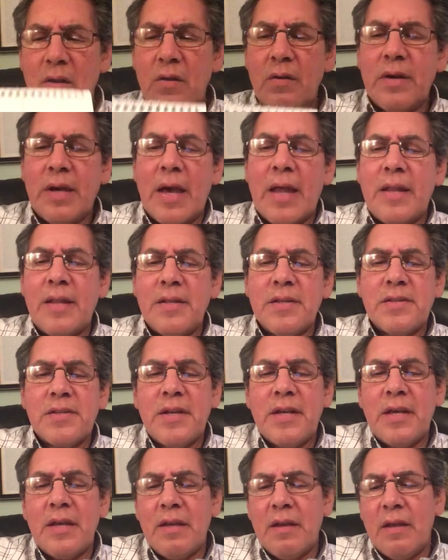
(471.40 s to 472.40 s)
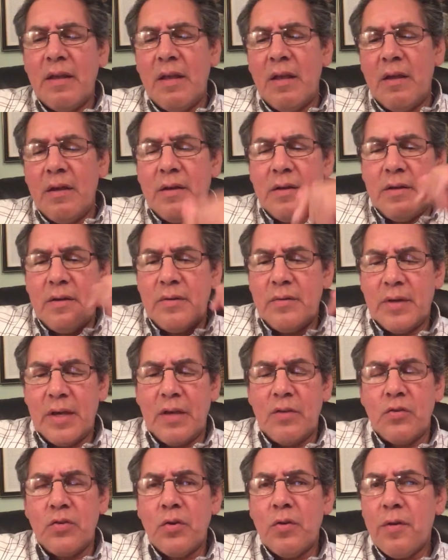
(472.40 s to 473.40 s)
look at it and say,
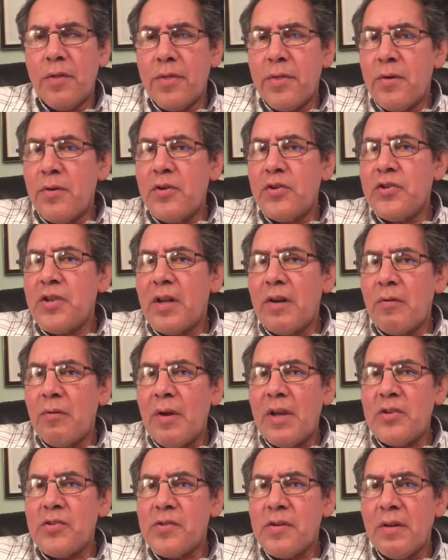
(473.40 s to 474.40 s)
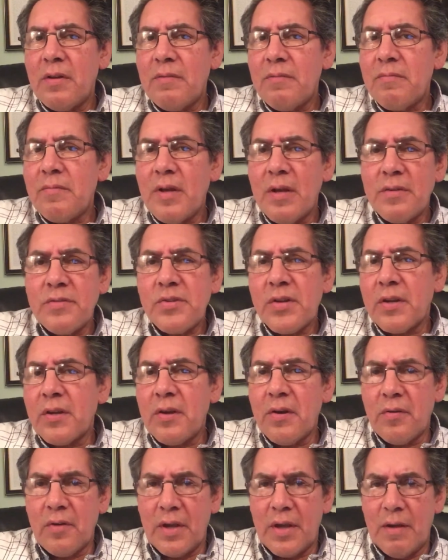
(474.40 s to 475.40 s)
okay, you're a 3rd generation
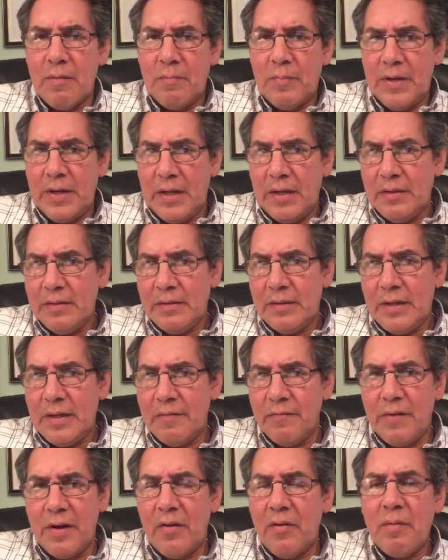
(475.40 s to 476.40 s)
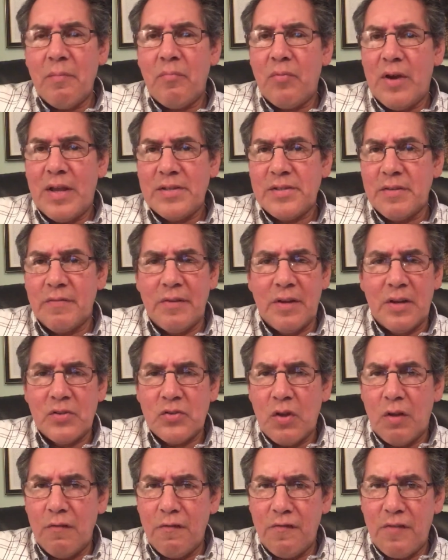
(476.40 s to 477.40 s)
security company. Very impressive, and
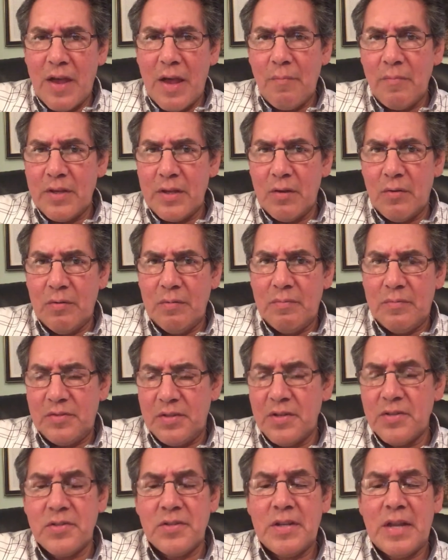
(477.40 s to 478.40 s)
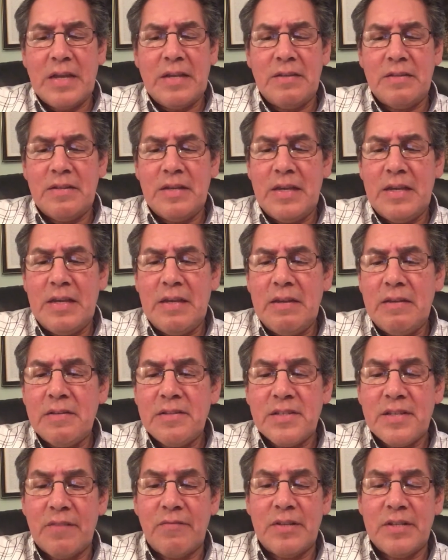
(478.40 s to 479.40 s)
it's all family owned since
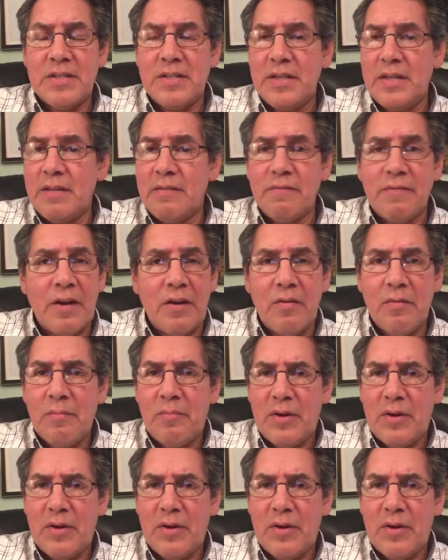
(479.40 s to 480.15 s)
1917. Very